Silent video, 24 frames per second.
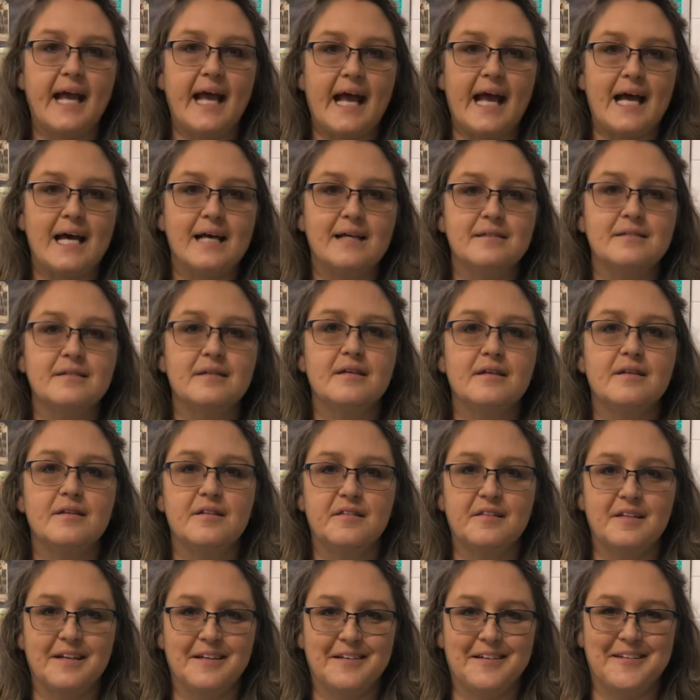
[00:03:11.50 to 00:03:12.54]
at
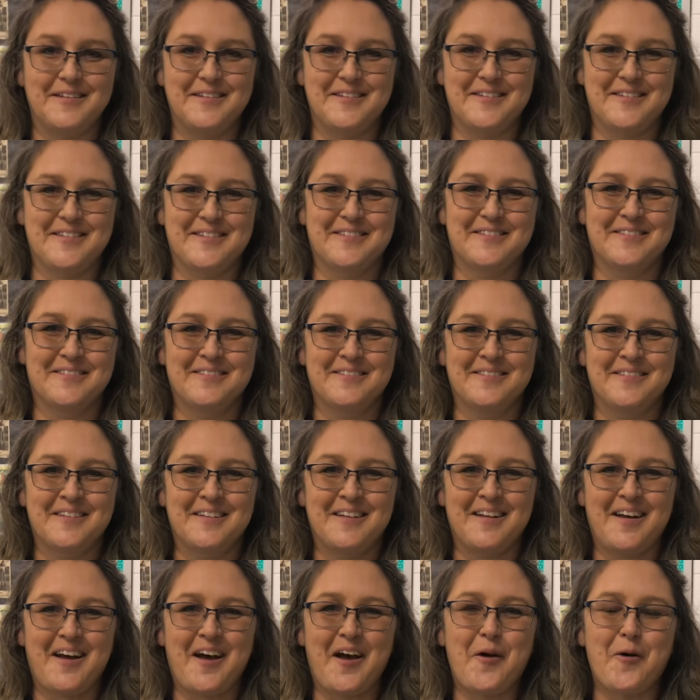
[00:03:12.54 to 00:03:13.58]
thickness.
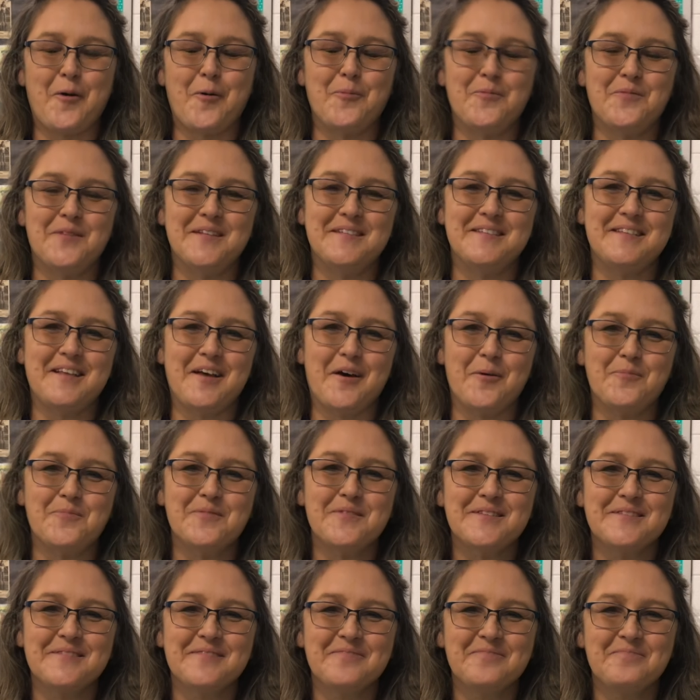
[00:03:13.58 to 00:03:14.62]
I hope this helps.